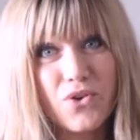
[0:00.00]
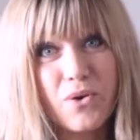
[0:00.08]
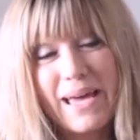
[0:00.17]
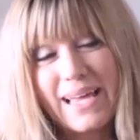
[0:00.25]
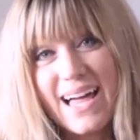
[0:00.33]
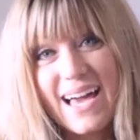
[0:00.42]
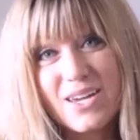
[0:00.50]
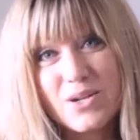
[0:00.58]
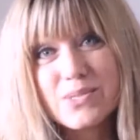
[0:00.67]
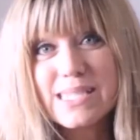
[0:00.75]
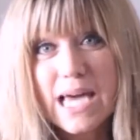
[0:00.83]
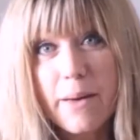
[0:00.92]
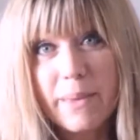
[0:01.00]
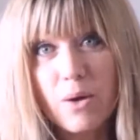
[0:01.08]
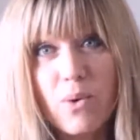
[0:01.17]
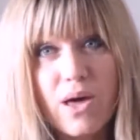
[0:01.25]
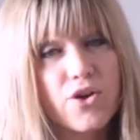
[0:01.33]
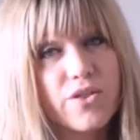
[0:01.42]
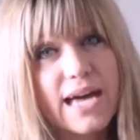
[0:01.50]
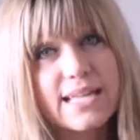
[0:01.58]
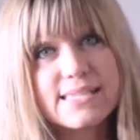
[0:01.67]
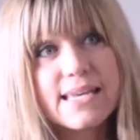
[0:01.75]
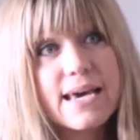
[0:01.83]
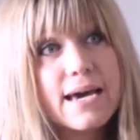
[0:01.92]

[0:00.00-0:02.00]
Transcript: for my client who's coming, whether that's